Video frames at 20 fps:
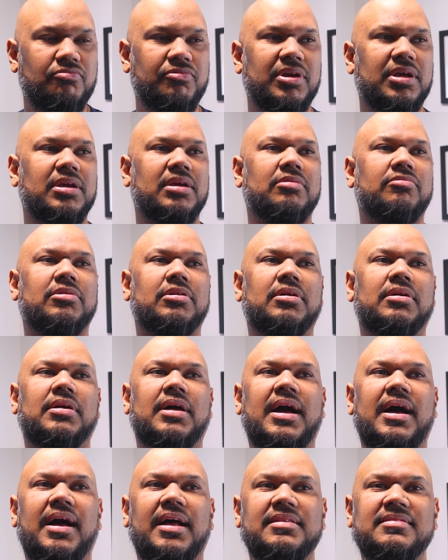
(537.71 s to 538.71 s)
We
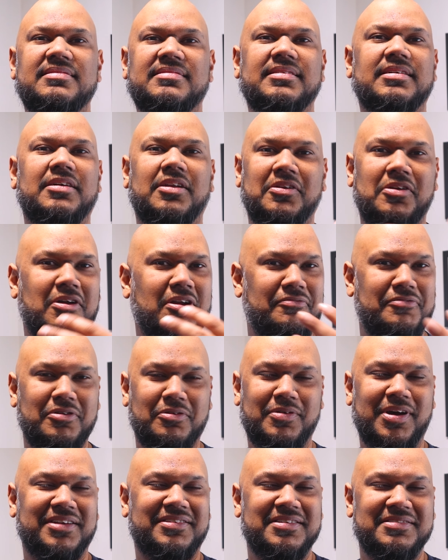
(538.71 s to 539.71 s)
will answer a lot of
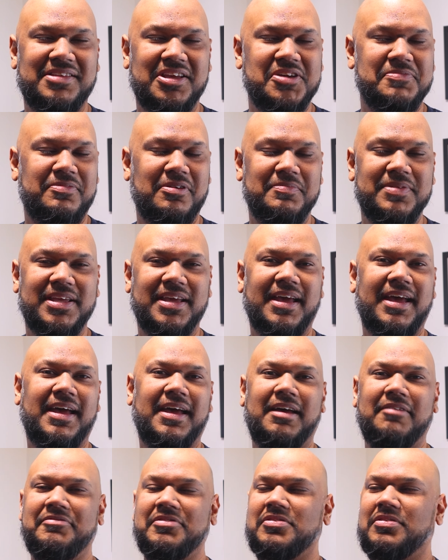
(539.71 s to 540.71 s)
your questions that you probably
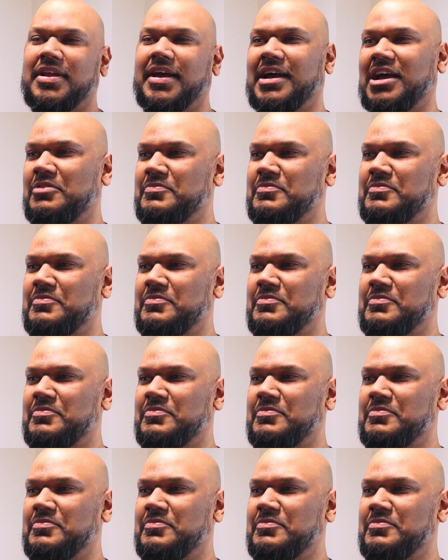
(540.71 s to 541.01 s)
have, like